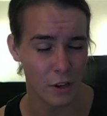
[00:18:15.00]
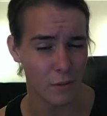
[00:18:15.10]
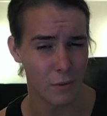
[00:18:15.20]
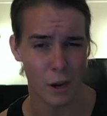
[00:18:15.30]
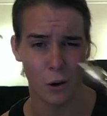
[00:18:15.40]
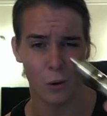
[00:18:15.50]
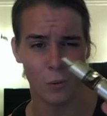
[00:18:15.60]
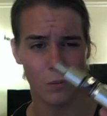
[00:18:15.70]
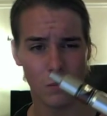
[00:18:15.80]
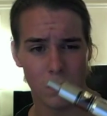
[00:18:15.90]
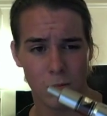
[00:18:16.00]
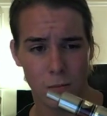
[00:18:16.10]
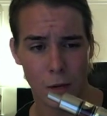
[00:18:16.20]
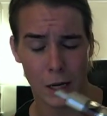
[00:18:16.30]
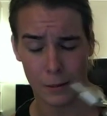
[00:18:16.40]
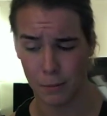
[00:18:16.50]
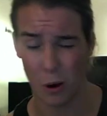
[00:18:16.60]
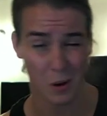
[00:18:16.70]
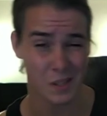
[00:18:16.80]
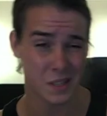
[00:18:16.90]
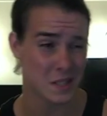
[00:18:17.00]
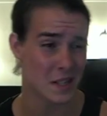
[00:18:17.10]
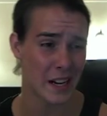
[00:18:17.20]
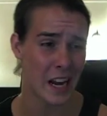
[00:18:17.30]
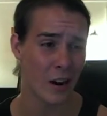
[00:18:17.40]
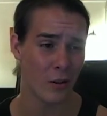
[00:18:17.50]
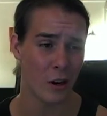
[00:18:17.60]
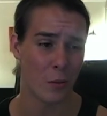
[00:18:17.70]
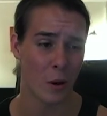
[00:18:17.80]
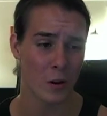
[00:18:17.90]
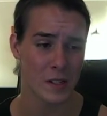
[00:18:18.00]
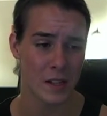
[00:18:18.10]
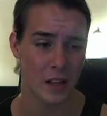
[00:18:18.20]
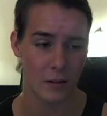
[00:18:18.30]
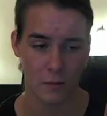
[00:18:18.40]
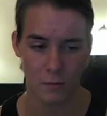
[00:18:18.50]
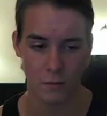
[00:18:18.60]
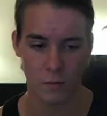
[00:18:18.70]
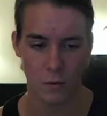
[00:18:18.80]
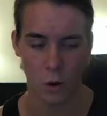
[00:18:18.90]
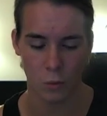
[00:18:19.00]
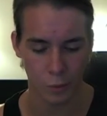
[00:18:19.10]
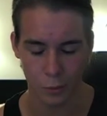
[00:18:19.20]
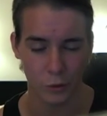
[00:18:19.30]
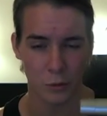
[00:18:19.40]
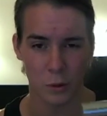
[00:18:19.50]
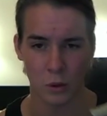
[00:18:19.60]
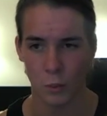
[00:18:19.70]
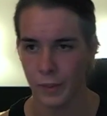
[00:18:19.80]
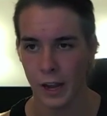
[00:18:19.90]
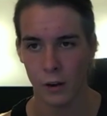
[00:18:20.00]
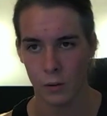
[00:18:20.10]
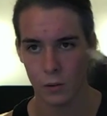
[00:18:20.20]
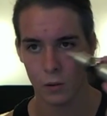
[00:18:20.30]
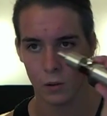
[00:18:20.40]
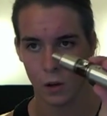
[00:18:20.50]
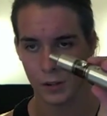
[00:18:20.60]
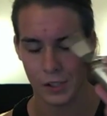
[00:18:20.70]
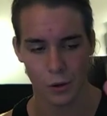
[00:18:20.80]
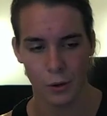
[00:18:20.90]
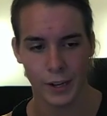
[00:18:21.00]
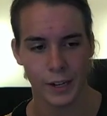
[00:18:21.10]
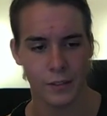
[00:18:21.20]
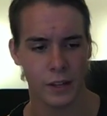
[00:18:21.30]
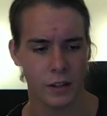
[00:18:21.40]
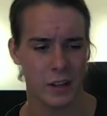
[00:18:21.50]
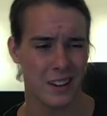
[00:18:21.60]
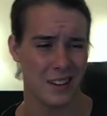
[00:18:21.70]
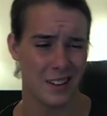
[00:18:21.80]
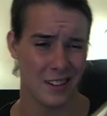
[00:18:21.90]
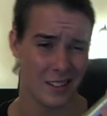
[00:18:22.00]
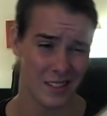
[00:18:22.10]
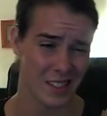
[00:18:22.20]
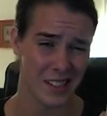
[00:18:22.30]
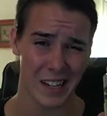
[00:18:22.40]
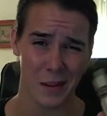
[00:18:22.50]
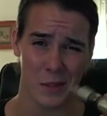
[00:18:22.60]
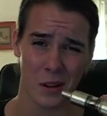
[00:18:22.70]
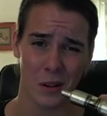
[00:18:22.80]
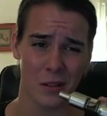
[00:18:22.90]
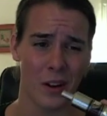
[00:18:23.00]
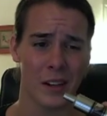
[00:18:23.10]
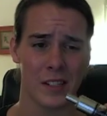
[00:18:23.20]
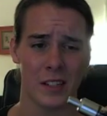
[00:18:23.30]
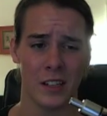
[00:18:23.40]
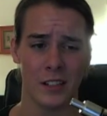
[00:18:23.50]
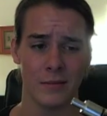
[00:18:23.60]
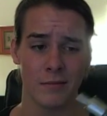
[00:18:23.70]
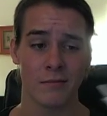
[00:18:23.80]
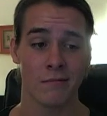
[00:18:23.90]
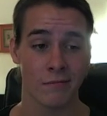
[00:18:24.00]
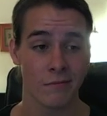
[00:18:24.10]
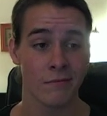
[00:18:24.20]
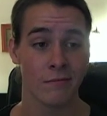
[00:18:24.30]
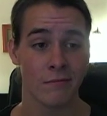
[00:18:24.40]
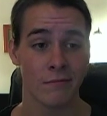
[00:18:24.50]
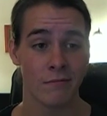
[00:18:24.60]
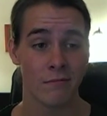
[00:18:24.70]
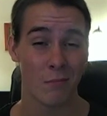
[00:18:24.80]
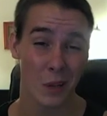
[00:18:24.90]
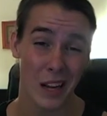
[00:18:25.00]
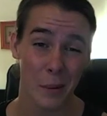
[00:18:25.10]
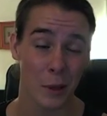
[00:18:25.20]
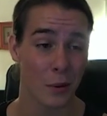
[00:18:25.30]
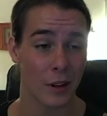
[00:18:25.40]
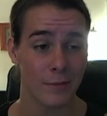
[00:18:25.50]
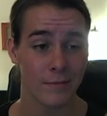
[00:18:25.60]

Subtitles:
no parts that stick out, no parts that are removable without unscrewing anything. It's a damn solid device, and pretty happy with it.